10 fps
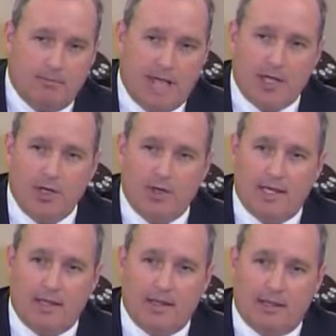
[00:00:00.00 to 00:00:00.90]
buy a new
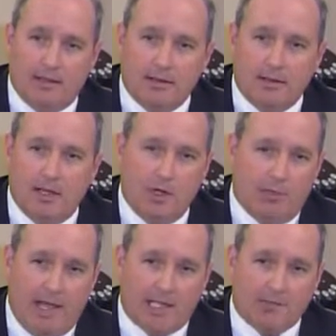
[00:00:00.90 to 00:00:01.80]
identity, a
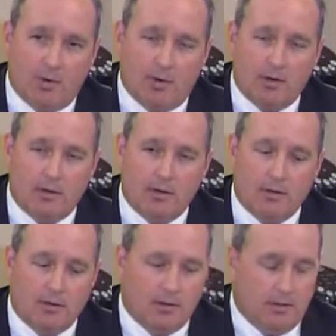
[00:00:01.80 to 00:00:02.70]
new passport.
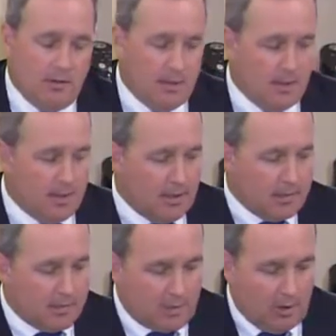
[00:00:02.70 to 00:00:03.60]

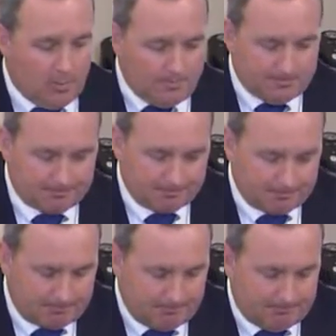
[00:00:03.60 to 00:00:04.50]
So,
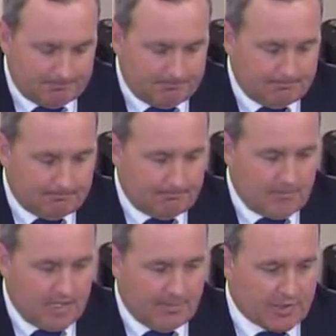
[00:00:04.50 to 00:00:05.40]

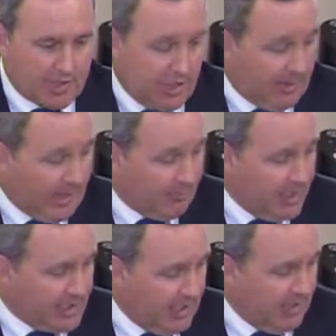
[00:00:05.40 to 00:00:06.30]
Mr. Chairman, I
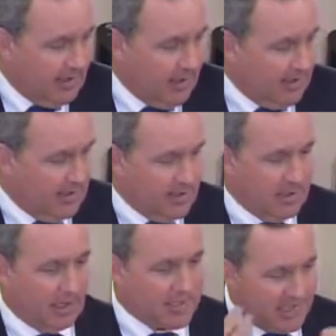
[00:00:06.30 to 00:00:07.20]
appreciate
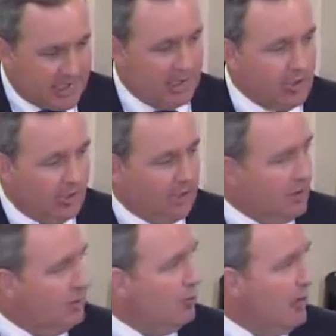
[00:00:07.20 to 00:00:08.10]
us continuing
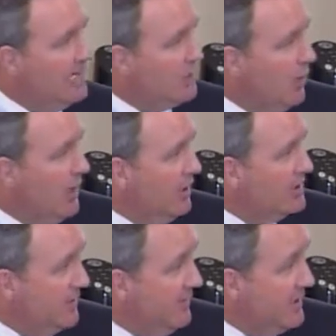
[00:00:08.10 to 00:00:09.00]
to raise
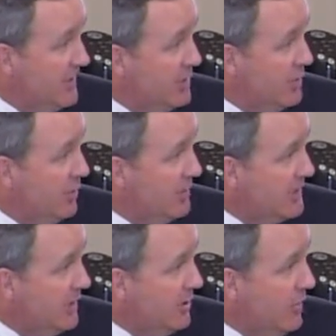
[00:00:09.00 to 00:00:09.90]
awareness of this issue with
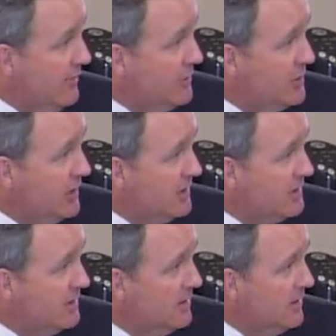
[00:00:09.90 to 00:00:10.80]
Syrian refugees.